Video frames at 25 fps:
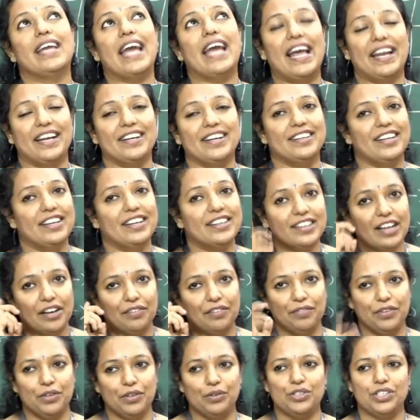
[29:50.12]
character
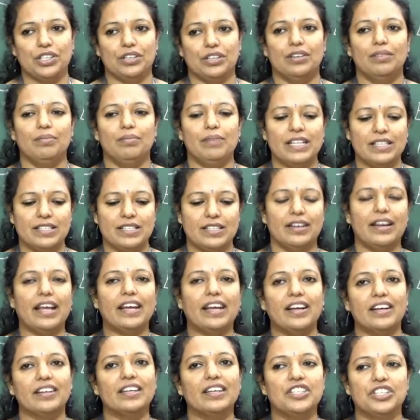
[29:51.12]
confusion, means
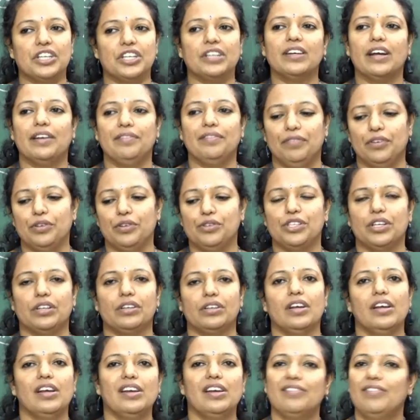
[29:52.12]
recognition
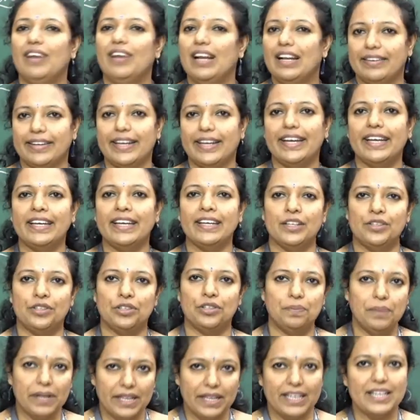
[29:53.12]
confusion. While reading,
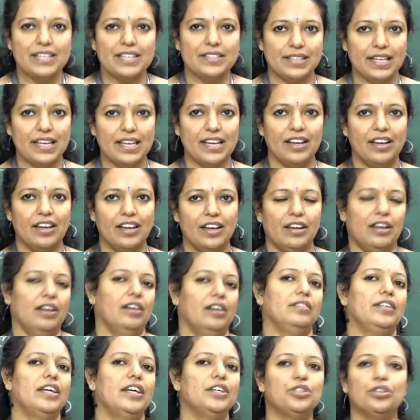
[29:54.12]
it should be easy.
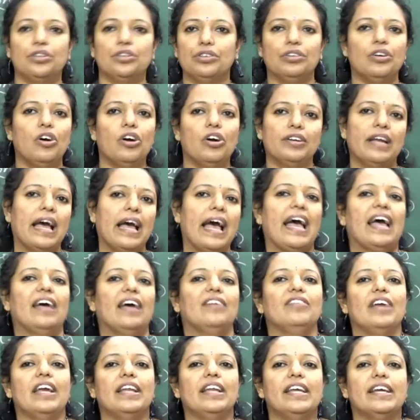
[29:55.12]
They should not
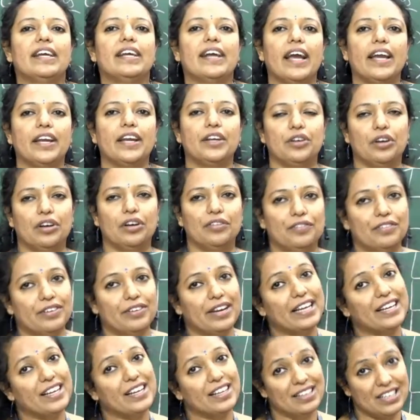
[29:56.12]
have any kind
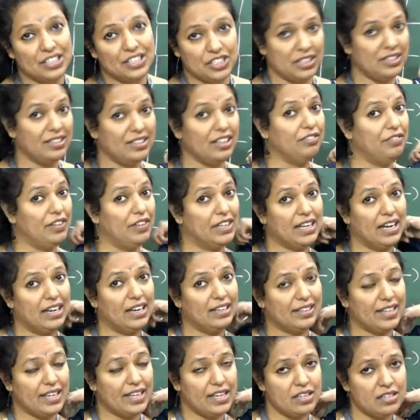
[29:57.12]
of recognition
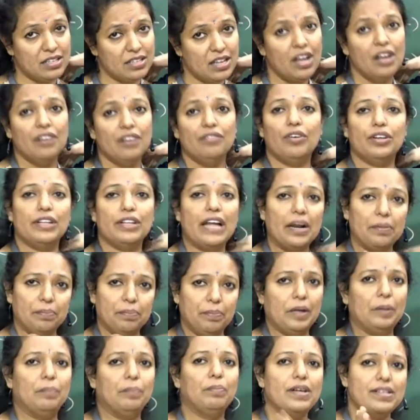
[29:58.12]
difficulties. For
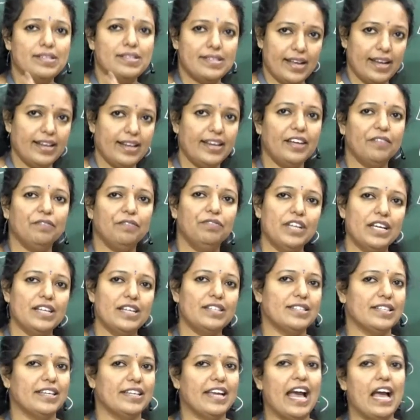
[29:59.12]
that purpose, they leave
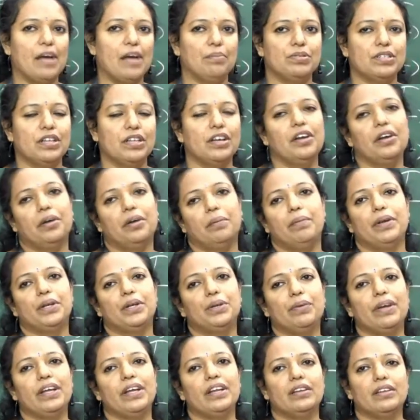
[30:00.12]
these gaps
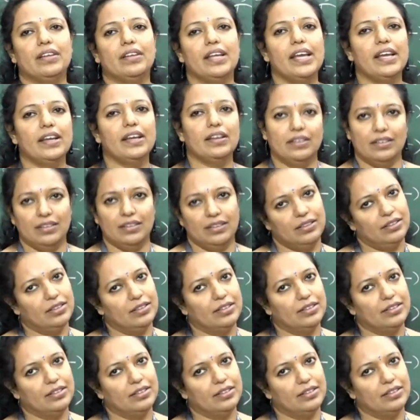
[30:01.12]
between the